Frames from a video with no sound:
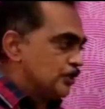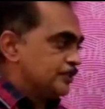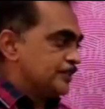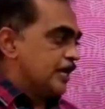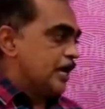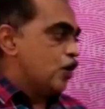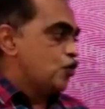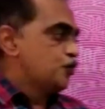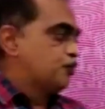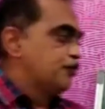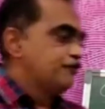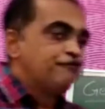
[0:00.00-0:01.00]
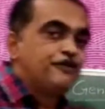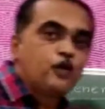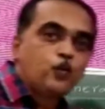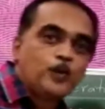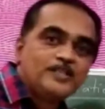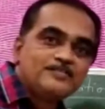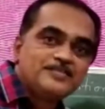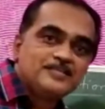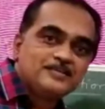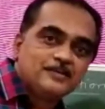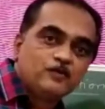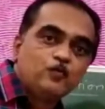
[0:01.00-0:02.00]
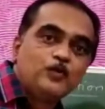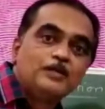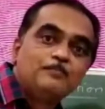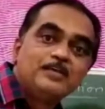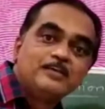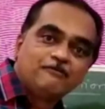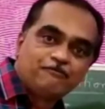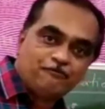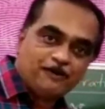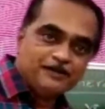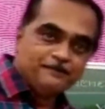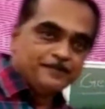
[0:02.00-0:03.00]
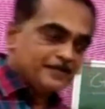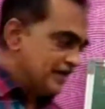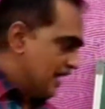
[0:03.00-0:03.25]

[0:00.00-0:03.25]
the output frequency will be f1,